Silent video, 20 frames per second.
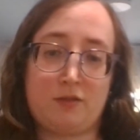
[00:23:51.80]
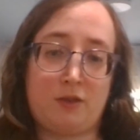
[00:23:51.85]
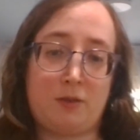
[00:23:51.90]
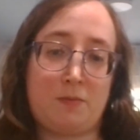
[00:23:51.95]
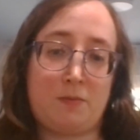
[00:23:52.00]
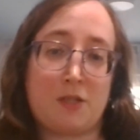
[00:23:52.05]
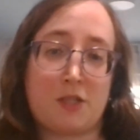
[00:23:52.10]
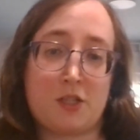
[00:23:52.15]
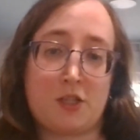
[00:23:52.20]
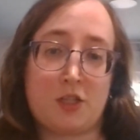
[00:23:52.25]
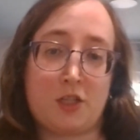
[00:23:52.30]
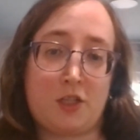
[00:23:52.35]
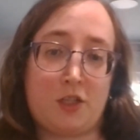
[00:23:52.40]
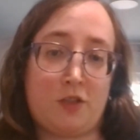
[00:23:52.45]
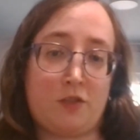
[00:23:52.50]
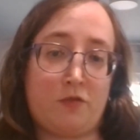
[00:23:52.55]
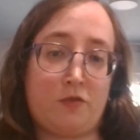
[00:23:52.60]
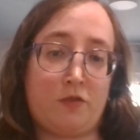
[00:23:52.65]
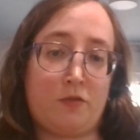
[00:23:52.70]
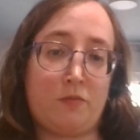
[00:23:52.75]

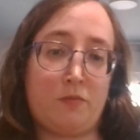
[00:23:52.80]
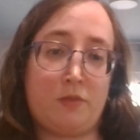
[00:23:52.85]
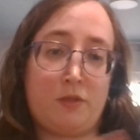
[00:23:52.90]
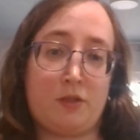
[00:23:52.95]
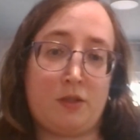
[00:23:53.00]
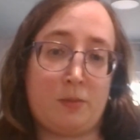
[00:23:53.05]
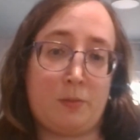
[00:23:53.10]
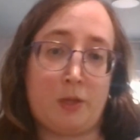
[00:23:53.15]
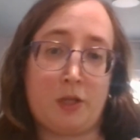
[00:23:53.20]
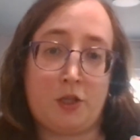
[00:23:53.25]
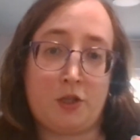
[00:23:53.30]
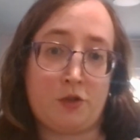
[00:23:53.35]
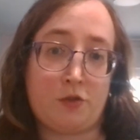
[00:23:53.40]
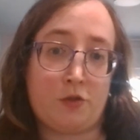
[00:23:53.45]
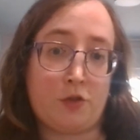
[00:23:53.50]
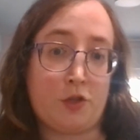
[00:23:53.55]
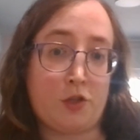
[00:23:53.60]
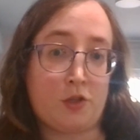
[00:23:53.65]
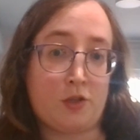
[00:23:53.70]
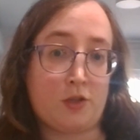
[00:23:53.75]
representation from as many
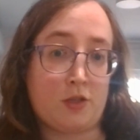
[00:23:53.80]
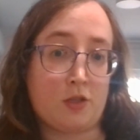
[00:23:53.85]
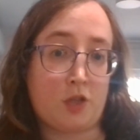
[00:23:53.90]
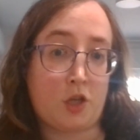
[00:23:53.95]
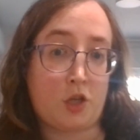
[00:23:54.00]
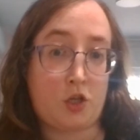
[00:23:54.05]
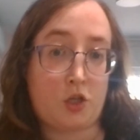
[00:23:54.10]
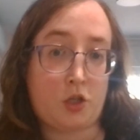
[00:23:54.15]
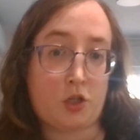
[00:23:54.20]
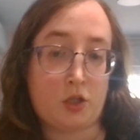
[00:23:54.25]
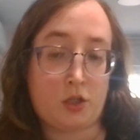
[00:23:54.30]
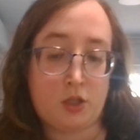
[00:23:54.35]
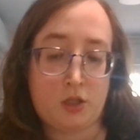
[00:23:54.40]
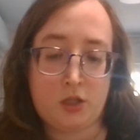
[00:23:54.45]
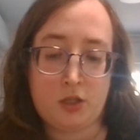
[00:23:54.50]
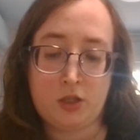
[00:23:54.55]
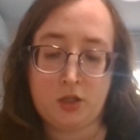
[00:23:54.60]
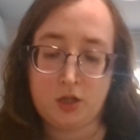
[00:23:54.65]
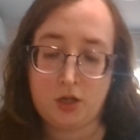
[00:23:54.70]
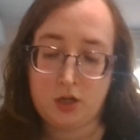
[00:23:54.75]
generations as I
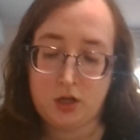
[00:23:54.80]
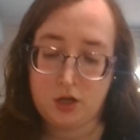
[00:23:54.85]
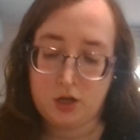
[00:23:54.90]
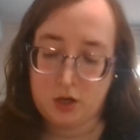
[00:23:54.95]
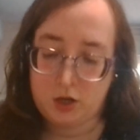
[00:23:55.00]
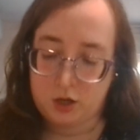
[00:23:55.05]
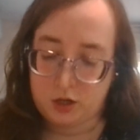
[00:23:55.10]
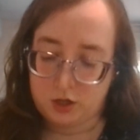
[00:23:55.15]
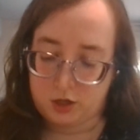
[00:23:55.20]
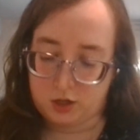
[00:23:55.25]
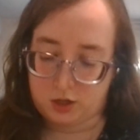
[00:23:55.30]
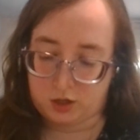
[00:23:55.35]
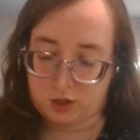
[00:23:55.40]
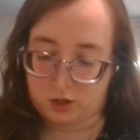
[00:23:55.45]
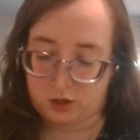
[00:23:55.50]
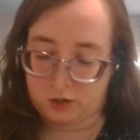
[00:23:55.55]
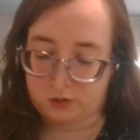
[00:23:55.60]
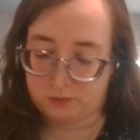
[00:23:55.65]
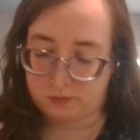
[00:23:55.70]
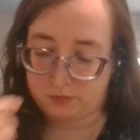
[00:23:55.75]
could.
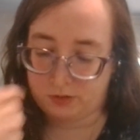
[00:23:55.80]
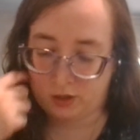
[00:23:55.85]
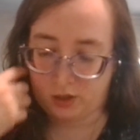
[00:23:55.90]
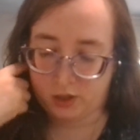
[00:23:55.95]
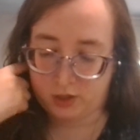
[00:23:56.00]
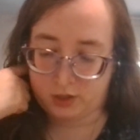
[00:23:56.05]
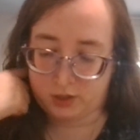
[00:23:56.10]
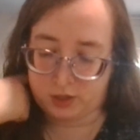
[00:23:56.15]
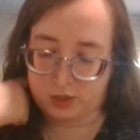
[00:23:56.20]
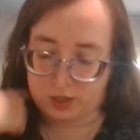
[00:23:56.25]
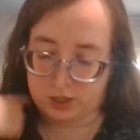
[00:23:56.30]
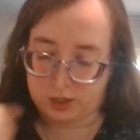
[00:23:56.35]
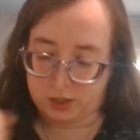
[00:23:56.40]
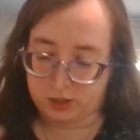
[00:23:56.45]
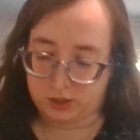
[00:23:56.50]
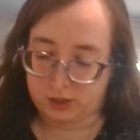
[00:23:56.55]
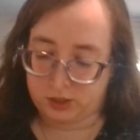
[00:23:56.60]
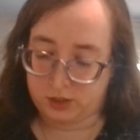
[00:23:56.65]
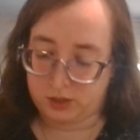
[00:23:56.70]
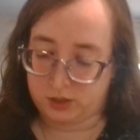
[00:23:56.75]
And
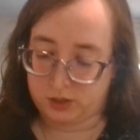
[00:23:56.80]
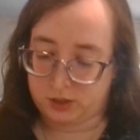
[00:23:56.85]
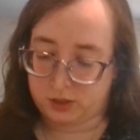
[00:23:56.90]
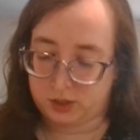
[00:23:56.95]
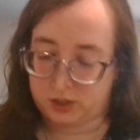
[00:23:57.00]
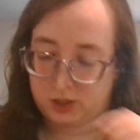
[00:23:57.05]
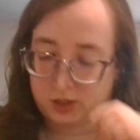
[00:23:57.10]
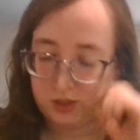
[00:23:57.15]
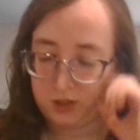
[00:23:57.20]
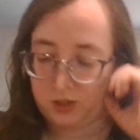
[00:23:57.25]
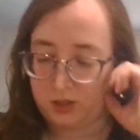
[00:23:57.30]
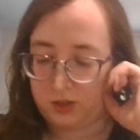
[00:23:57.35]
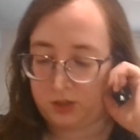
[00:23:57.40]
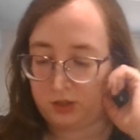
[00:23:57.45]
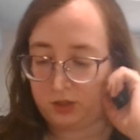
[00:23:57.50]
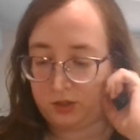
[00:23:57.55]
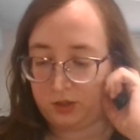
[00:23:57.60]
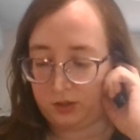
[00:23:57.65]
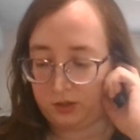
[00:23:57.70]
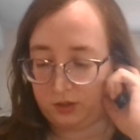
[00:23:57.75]
then the
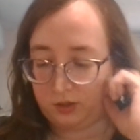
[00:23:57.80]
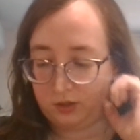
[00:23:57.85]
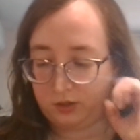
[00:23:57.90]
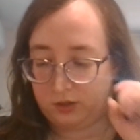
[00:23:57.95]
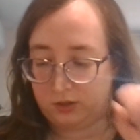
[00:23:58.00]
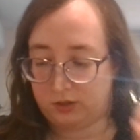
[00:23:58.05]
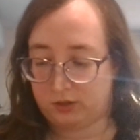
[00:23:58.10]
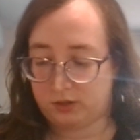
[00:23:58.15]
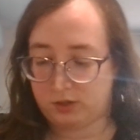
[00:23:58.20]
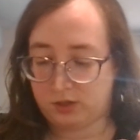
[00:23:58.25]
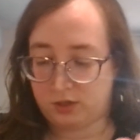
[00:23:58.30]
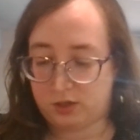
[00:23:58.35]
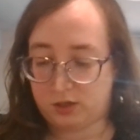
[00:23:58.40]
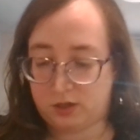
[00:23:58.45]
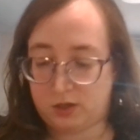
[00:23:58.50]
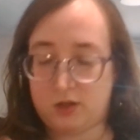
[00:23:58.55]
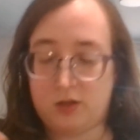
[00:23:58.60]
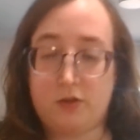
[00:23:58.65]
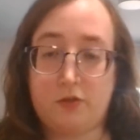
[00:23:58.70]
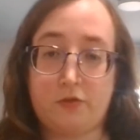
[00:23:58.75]

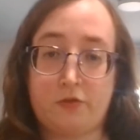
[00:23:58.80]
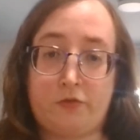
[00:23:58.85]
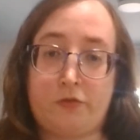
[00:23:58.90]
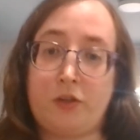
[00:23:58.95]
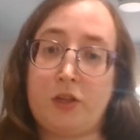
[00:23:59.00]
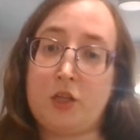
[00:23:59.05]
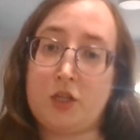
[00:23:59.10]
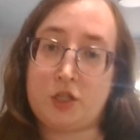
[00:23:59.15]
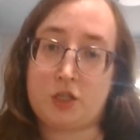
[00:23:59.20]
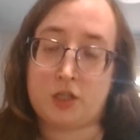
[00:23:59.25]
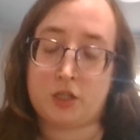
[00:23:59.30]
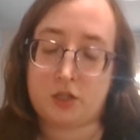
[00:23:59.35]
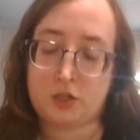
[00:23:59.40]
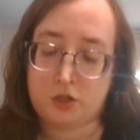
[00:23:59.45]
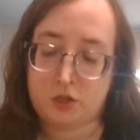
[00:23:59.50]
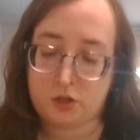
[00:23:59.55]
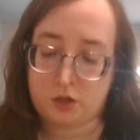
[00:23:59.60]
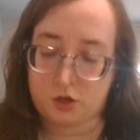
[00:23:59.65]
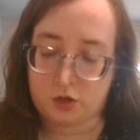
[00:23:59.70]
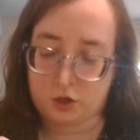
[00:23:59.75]
villages